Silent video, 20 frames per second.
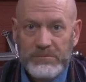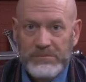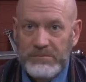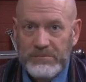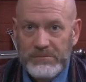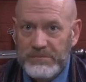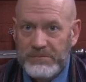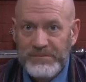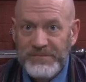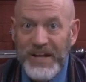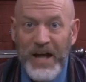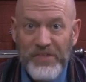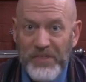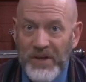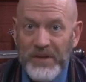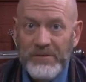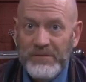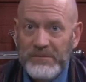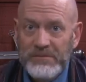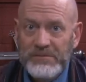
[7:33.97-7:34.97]

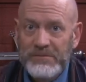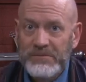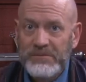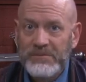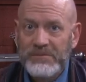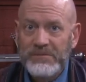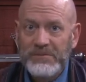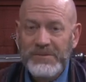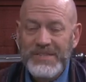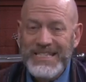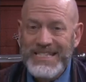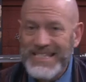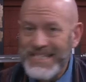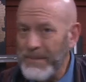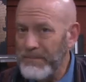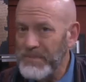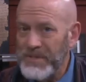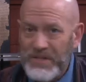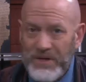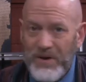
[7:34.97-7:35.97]
Nothing. Zip,
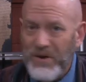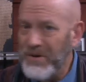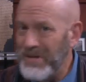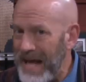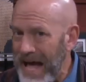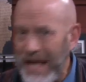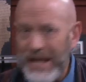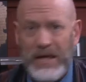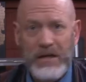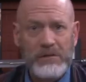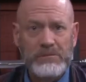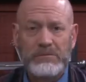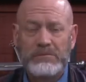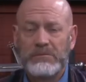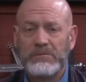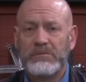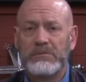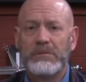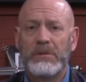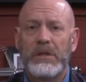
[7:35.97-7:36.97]
zero, nada.
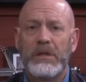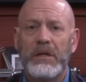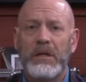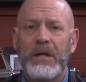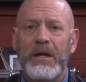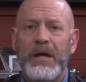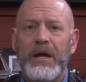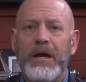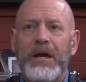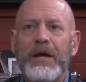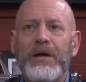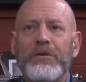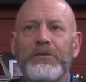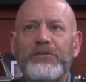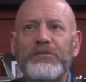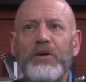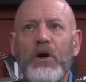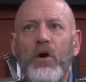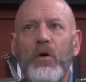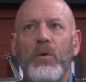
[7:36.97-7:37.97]

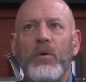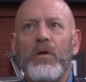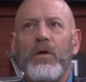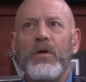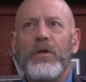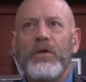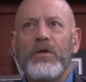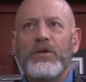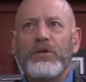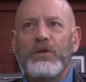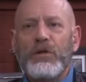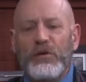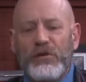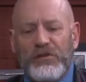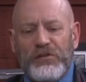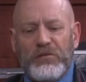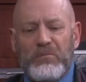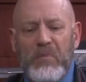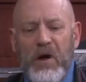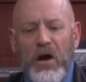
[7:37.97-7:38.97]
So you
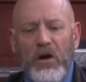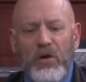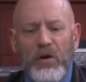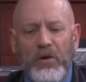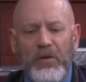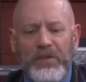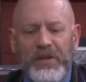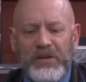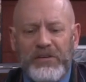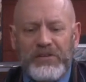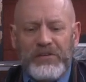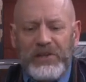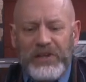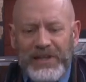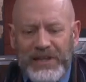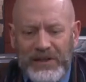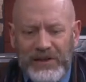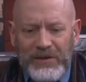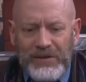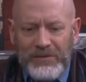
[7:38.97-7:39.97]
smuggle this
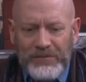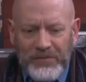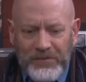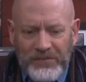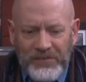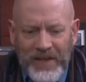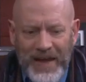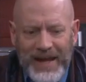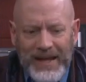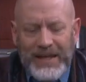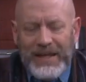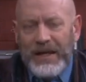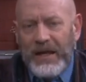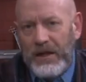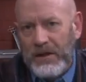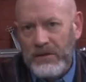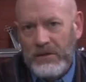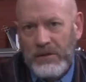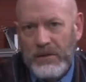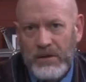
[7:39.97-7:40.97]
little thing
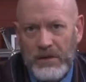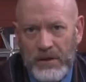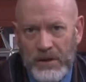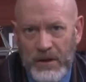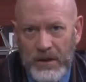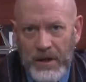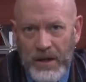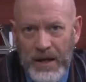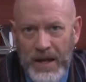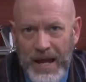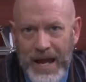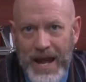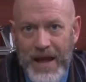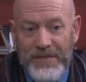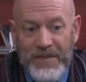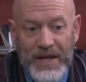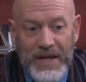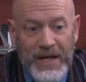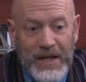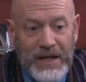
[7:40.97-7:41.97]
in, and
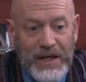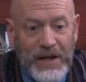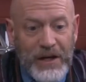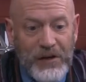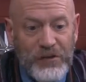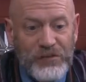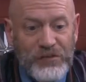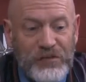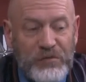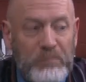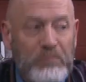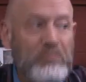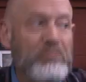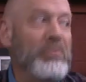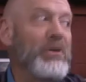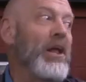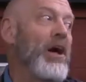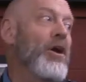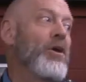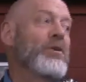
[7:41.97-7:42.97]
then it can
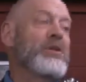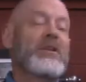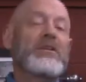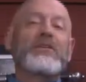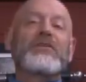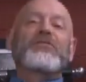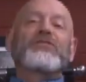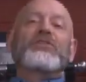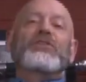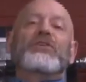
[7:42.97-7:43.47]
explode in this huge